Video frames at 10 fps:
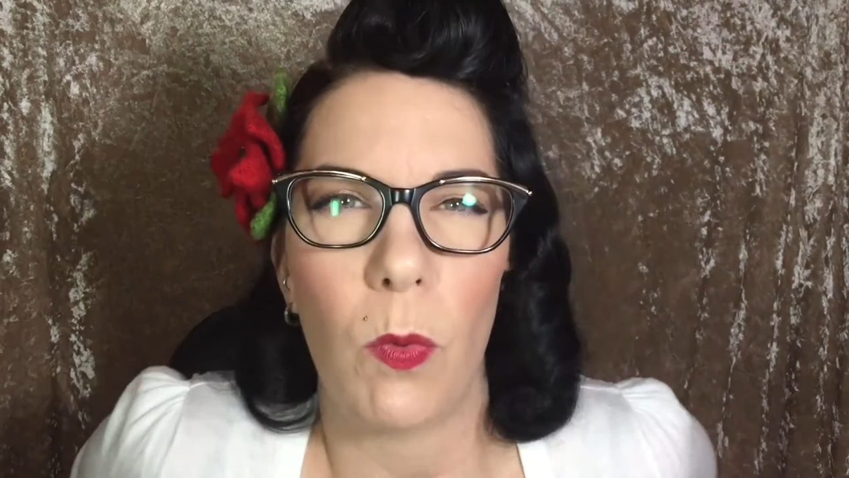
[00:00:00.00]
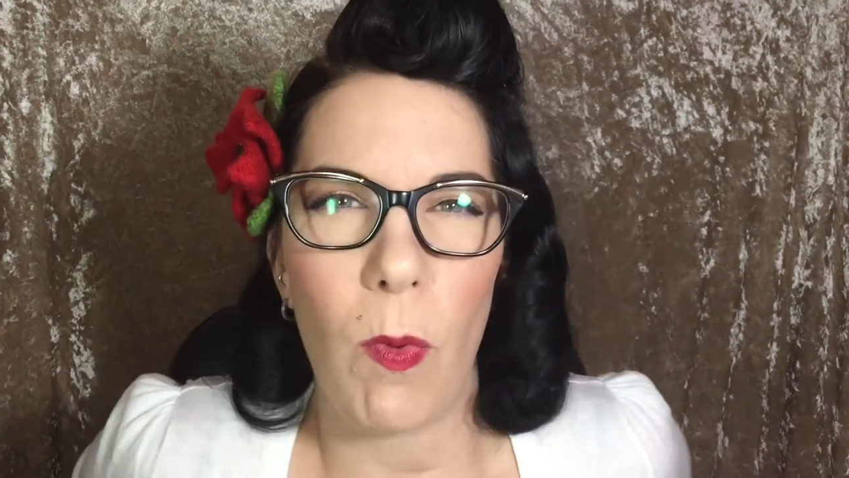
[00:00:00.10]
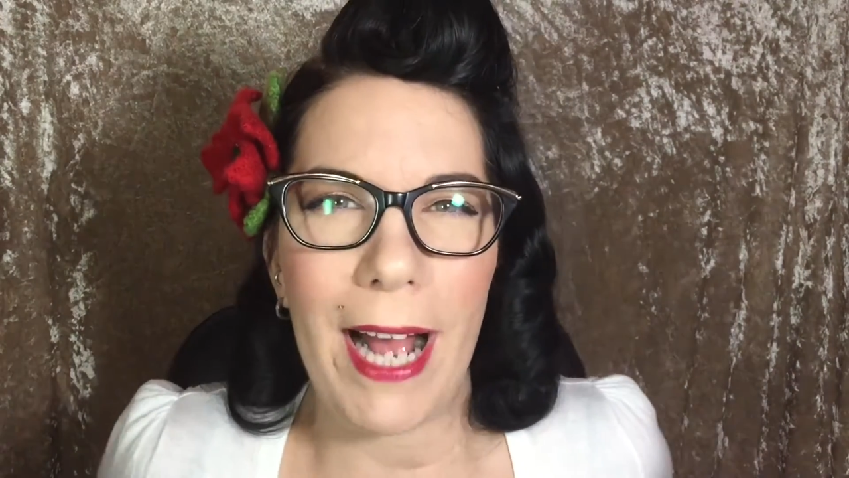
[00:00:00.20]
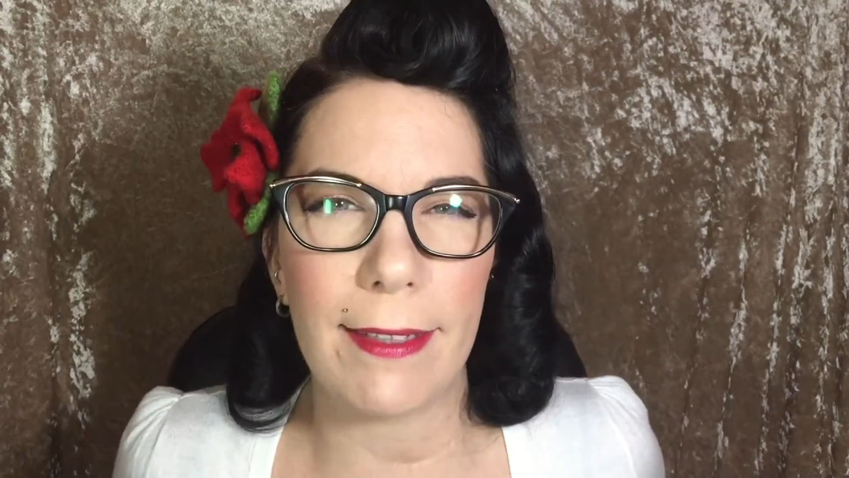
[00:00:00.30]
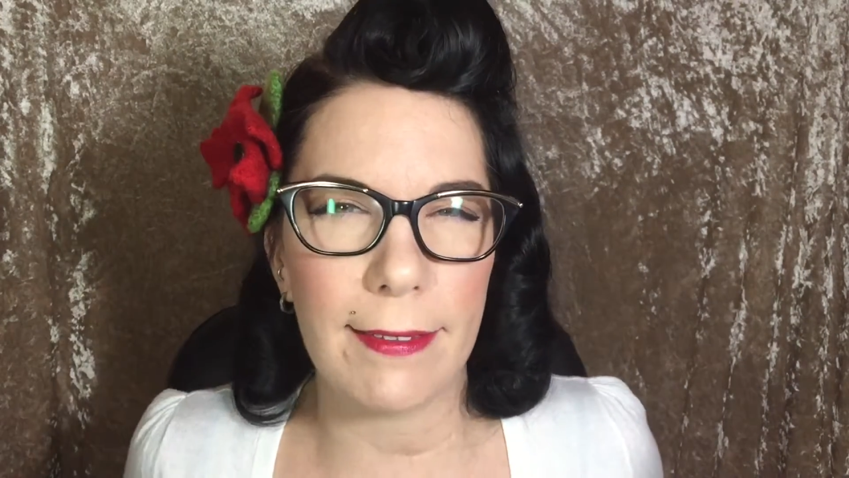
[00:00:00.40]

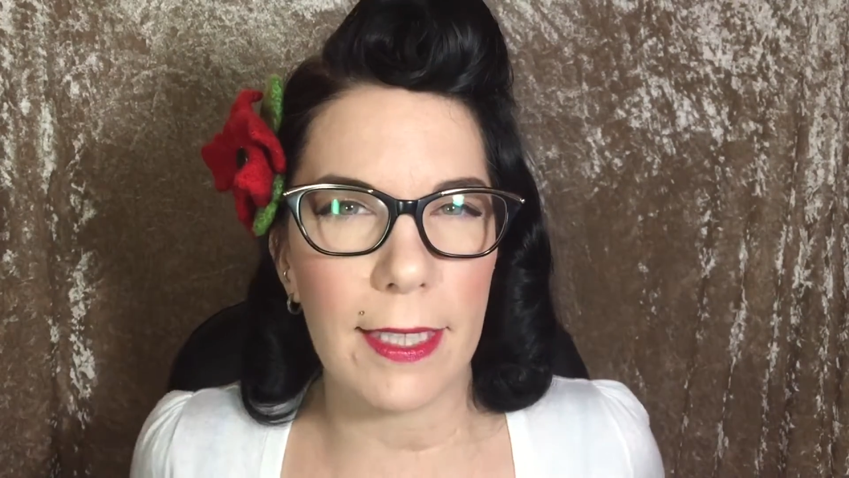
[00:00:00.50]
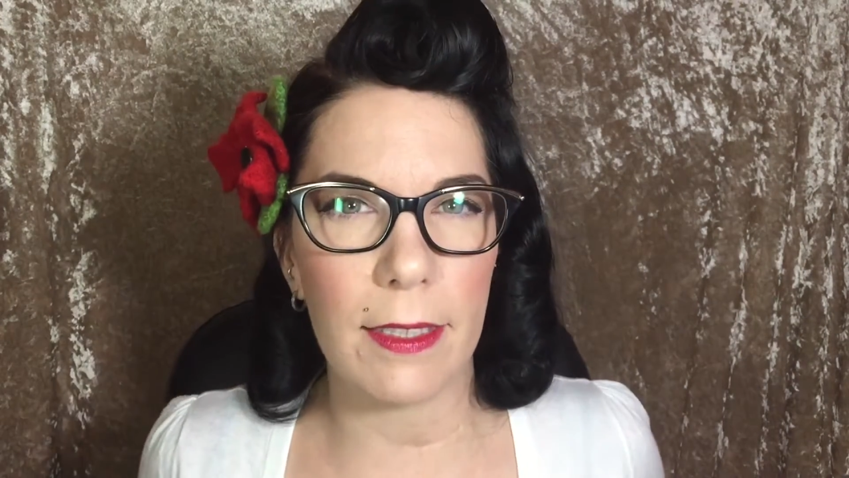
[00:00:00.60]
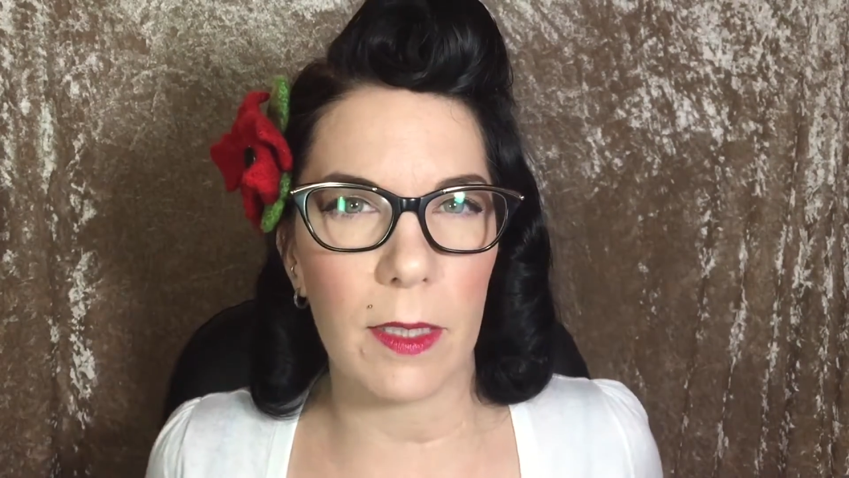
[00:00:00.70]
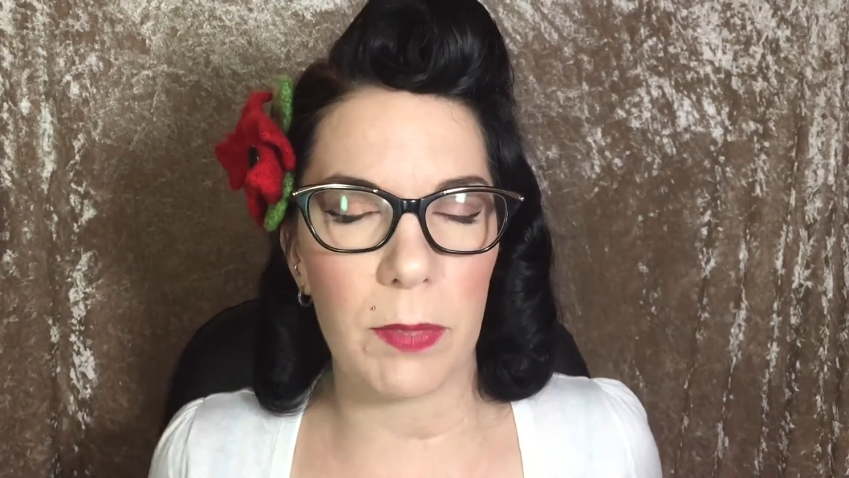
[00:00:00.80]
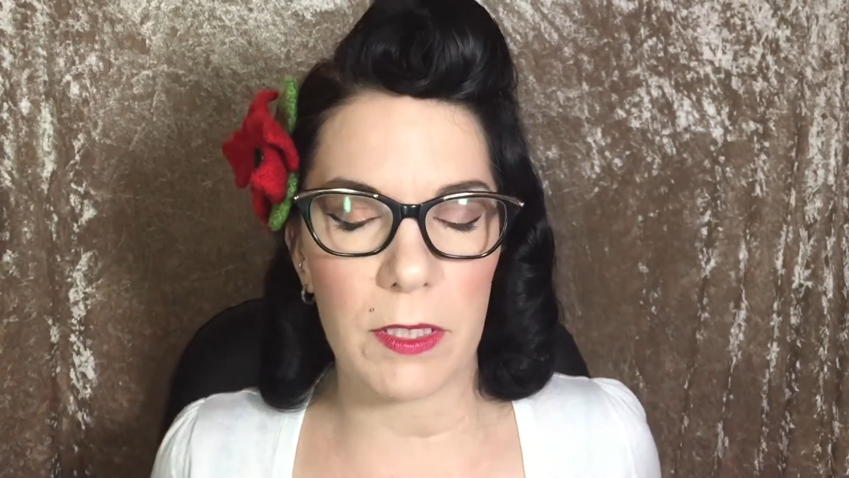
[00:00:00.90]
waxy
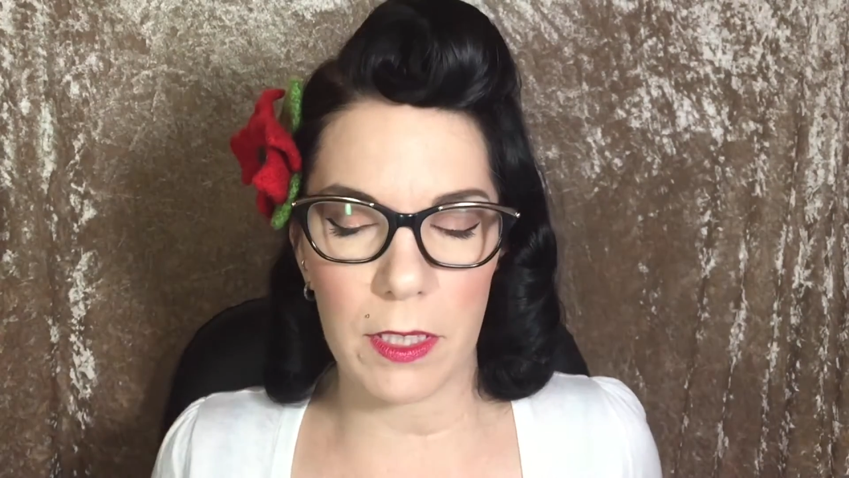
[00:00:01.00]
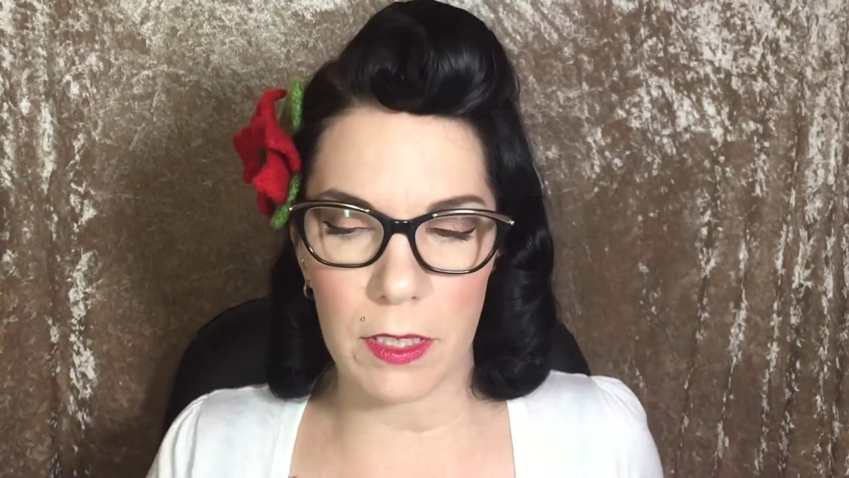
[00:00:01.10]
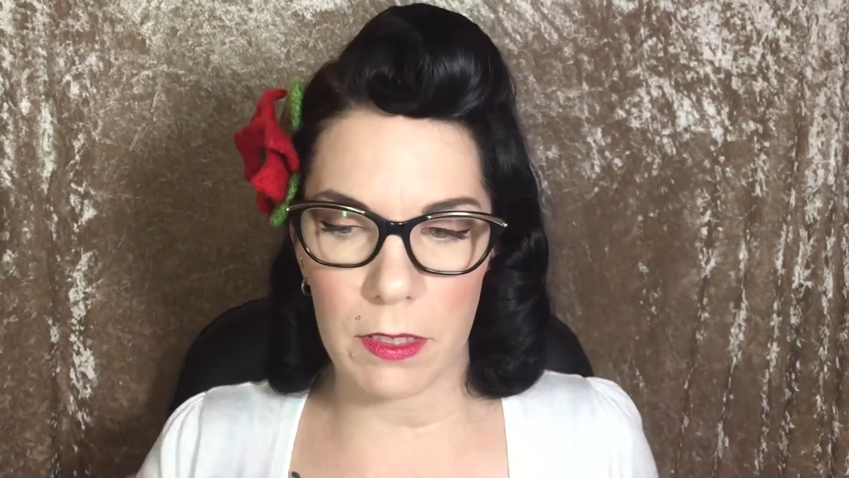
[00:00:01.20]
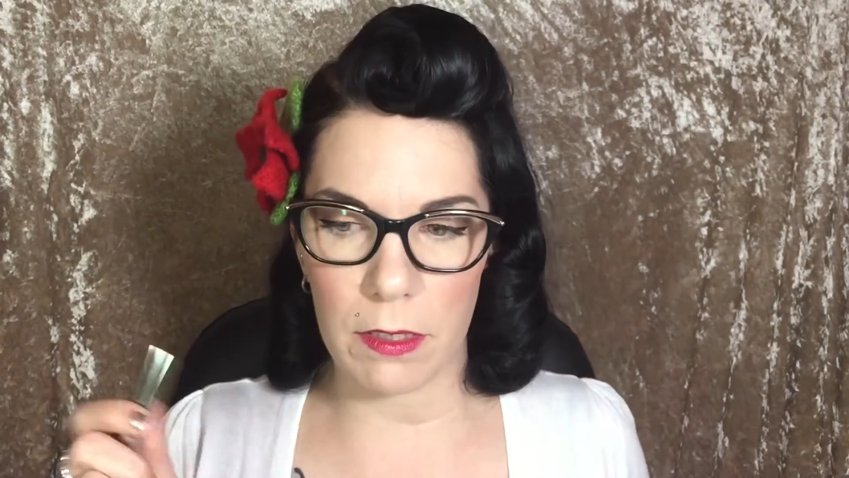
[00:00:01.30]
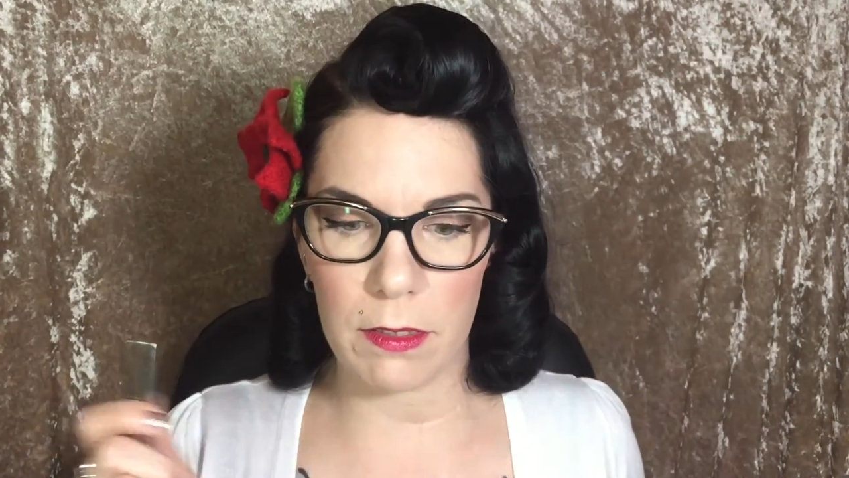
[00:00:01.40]
lipstick